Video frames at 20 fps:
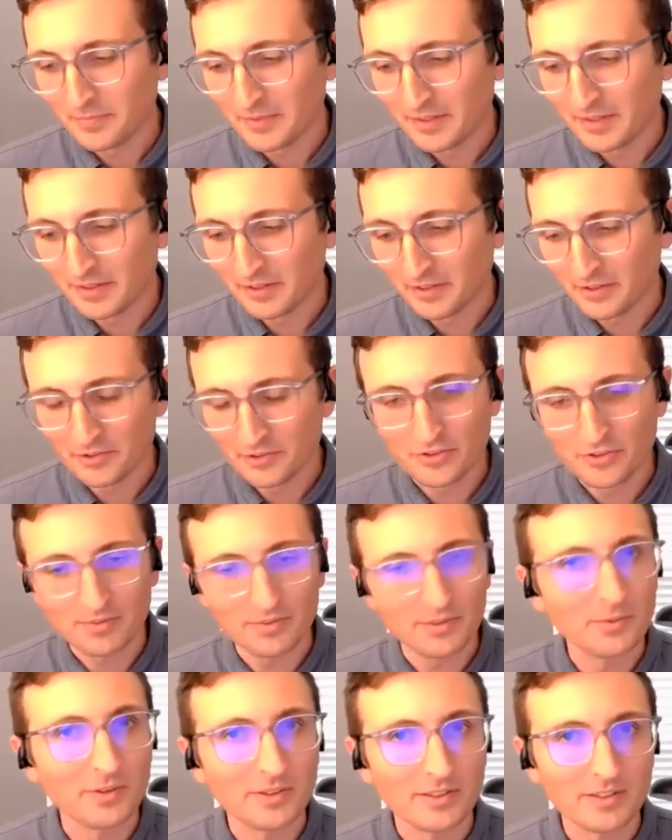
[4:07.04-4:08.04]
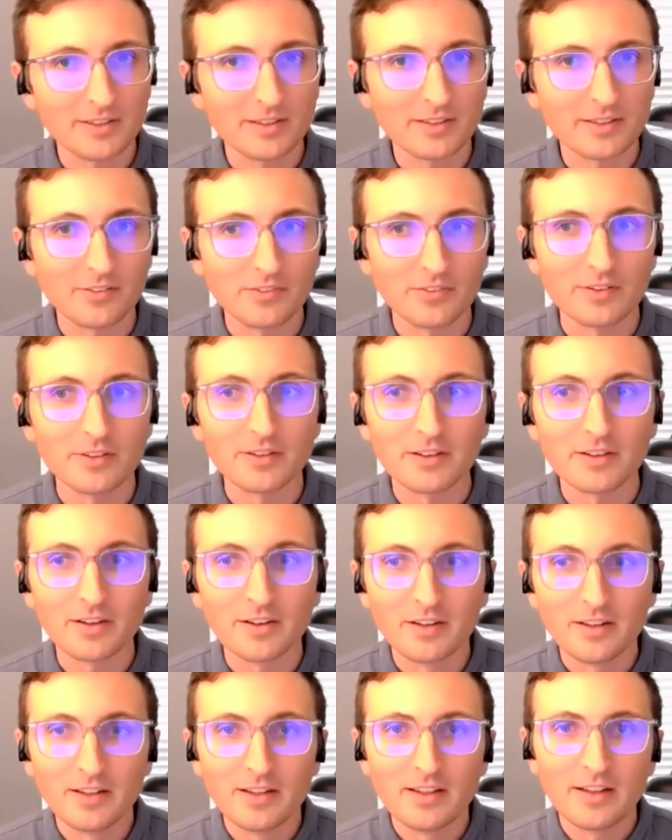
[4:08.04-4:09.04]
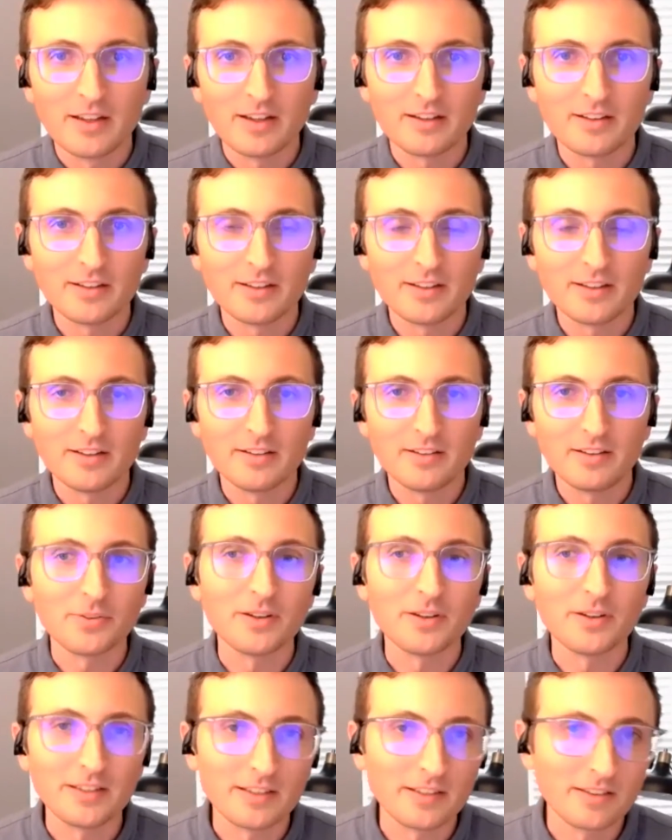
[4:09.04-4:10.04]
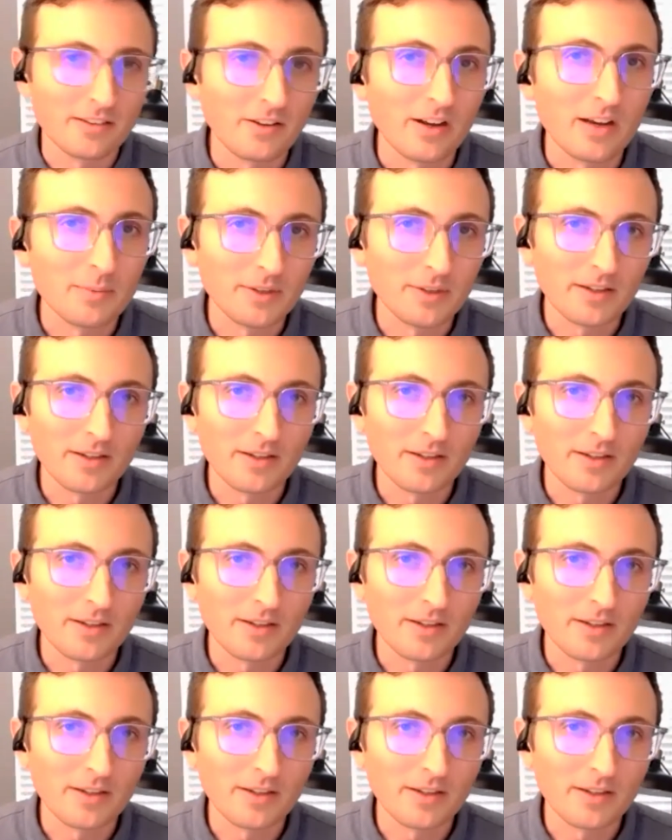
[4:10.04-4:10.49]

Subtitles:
everyone to consider funding climate